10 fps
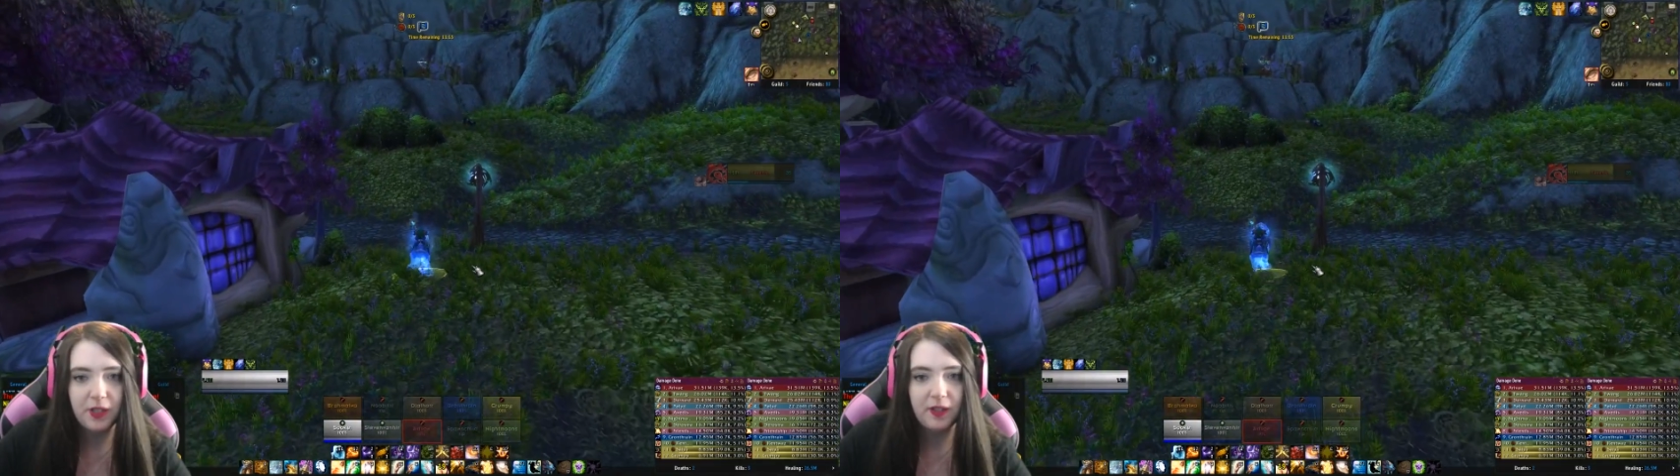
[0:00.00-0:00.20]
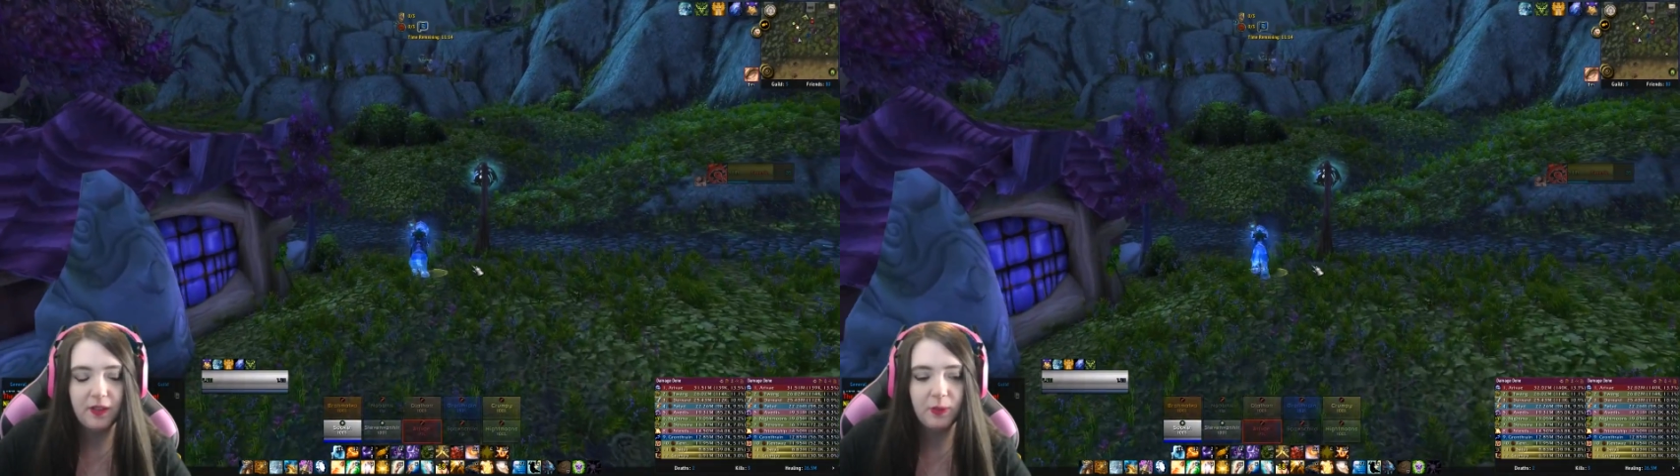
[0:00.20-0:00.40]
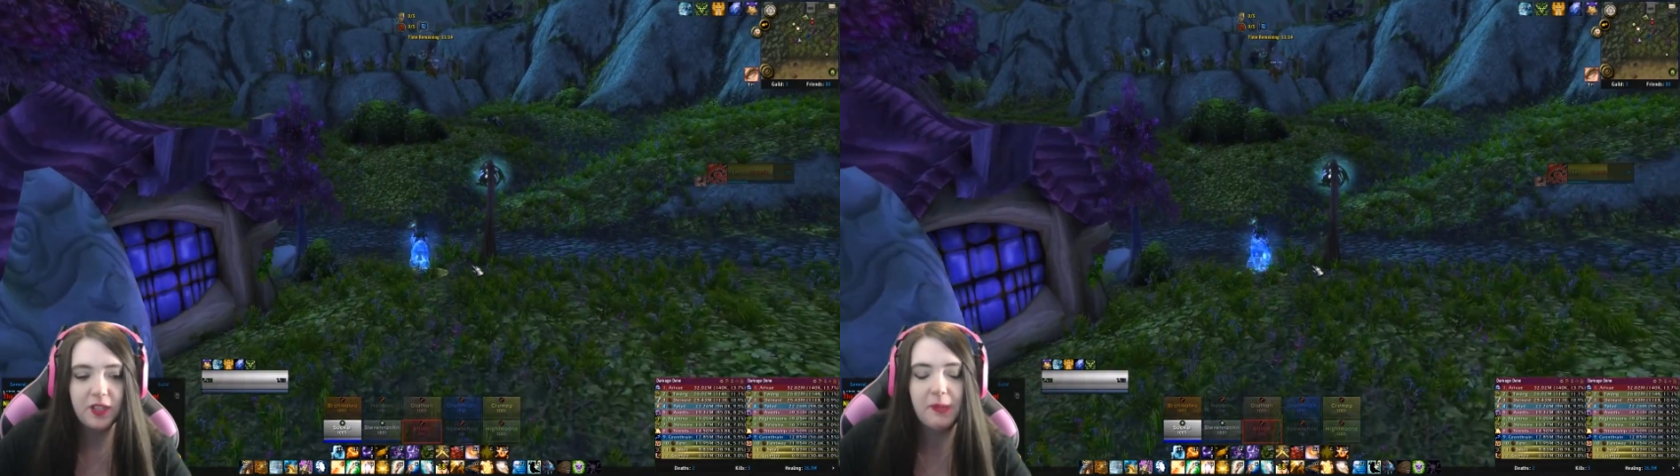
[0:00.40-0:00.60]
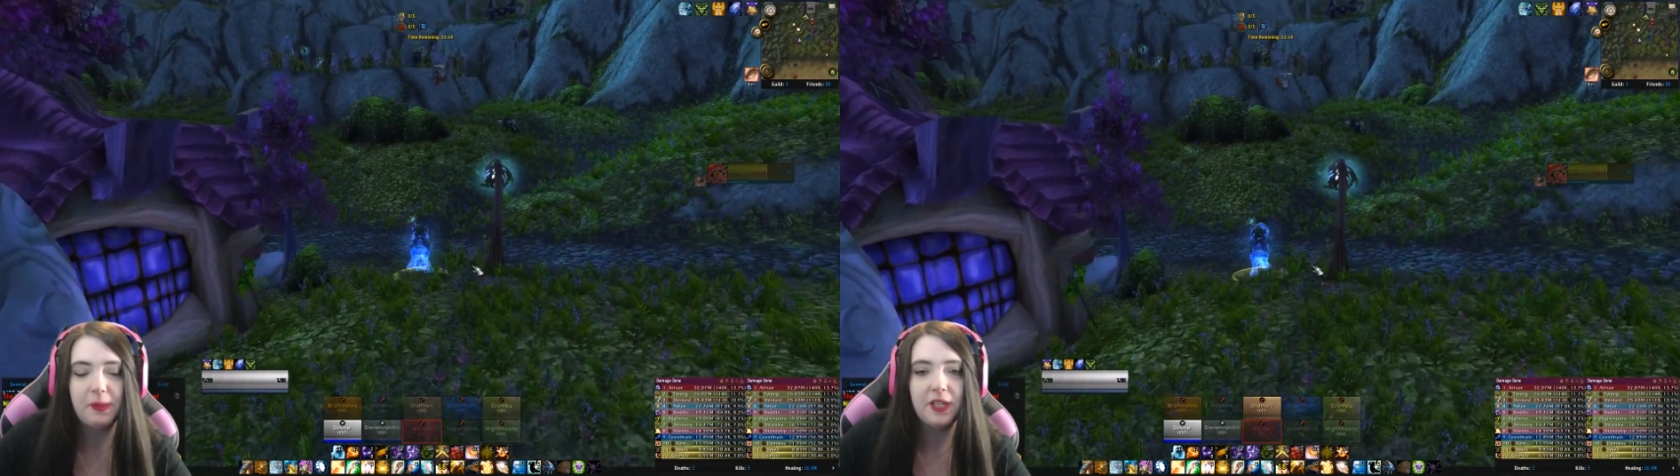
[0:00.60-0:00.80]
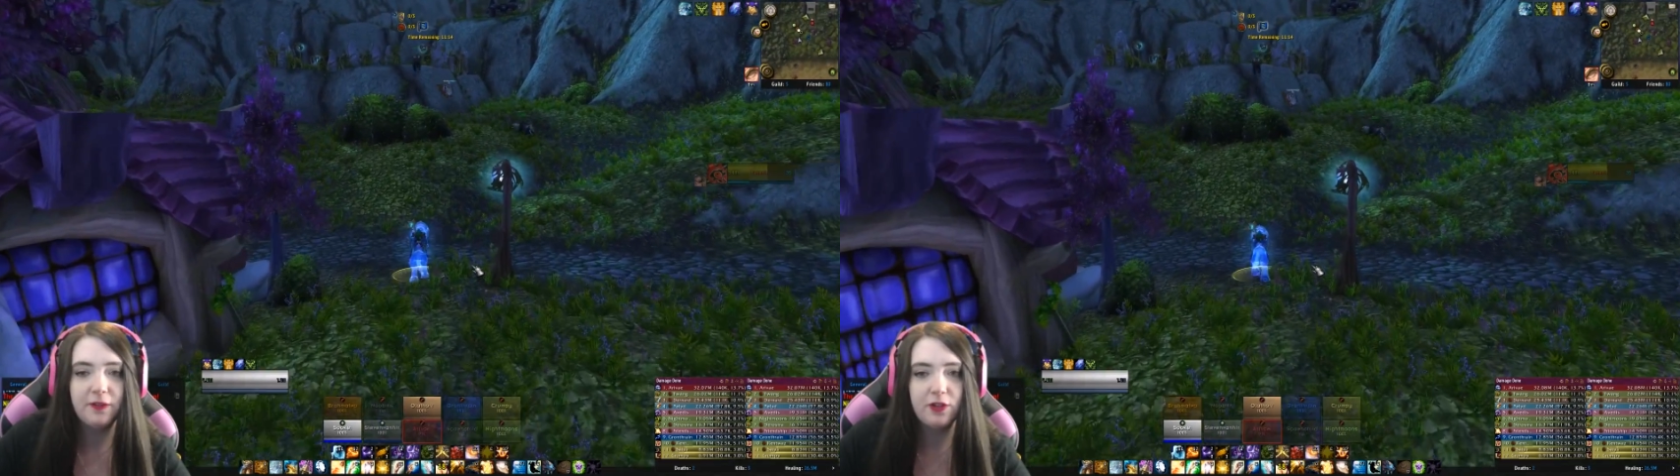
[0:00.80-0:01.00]
because one
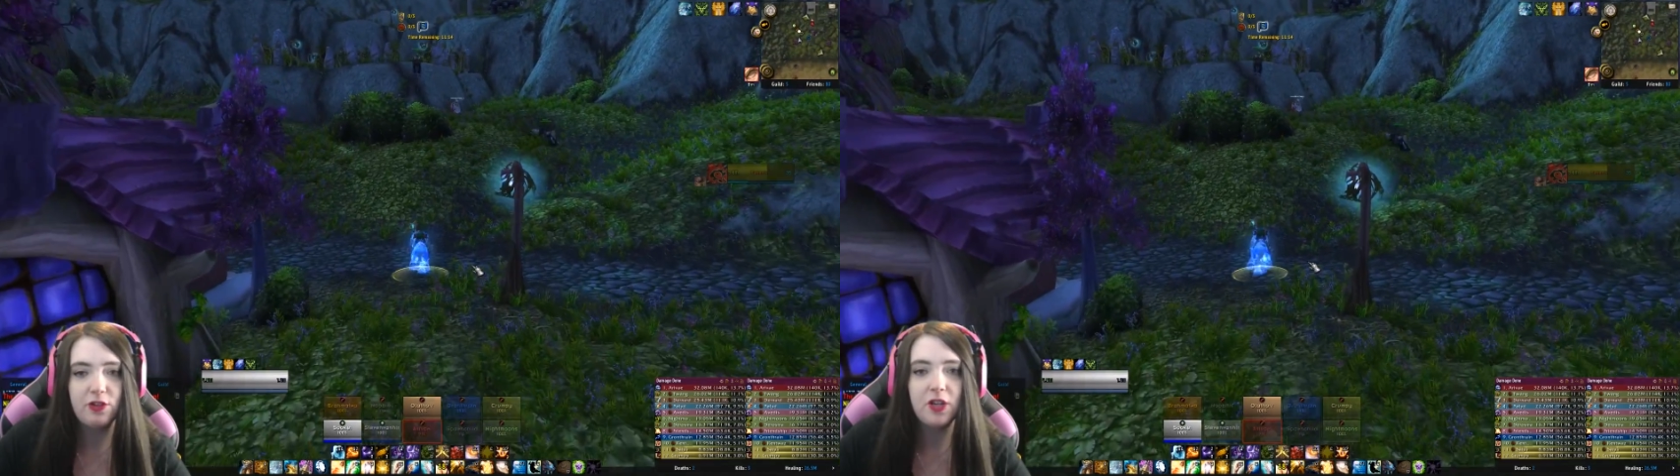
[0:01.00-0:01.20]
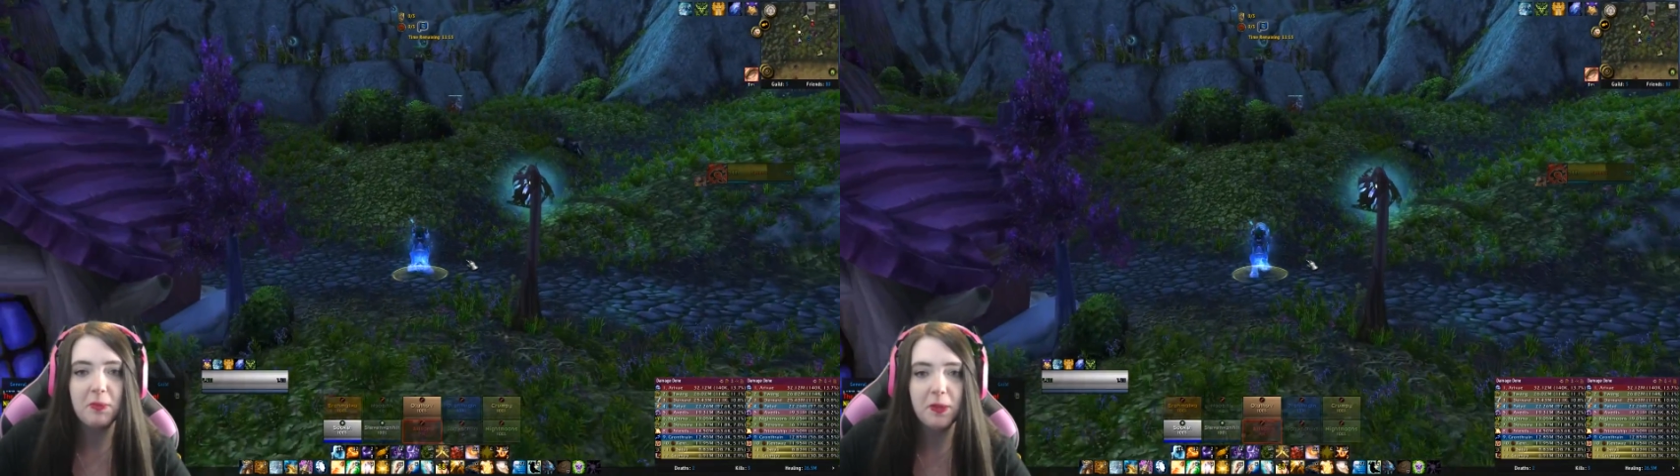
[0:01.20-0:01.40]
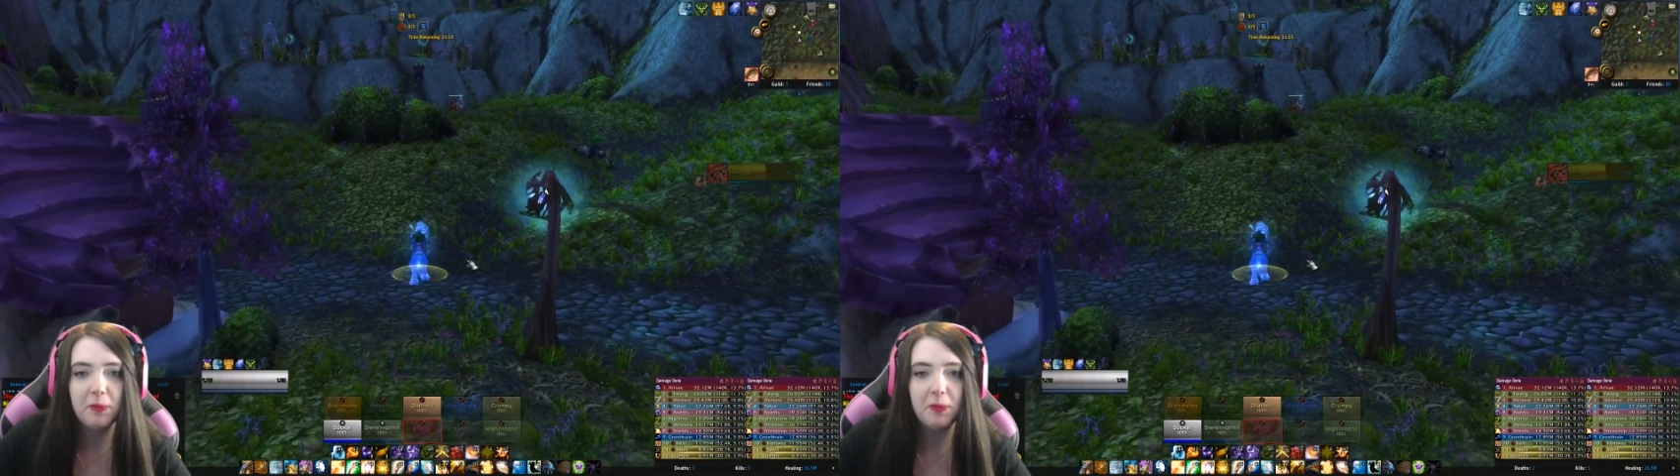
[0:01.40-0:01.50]
time I did for stream